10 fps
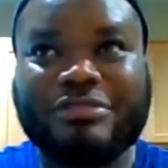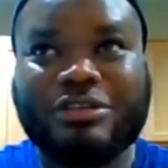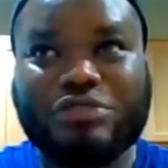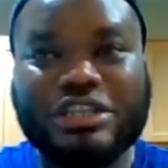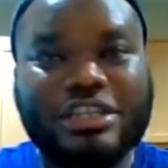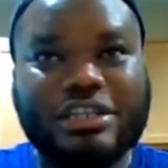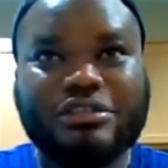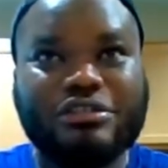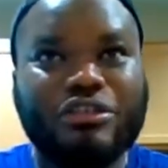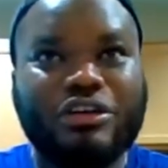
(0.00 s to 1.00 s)
we
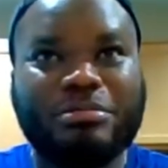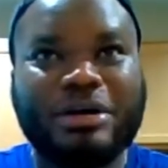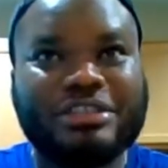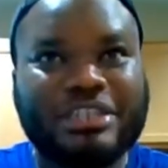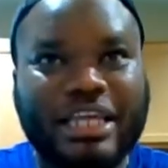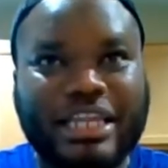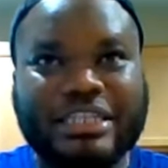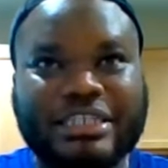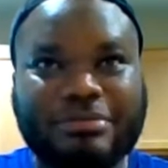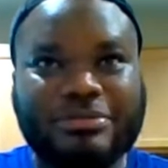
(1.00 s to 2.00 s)
didn't know about the LA
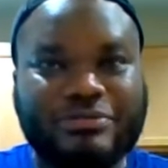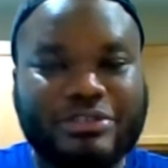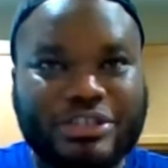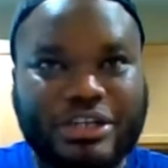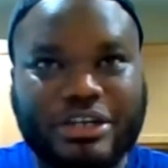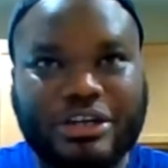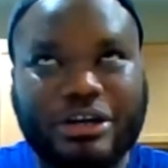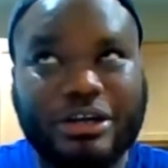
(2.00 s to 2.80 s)
Times feature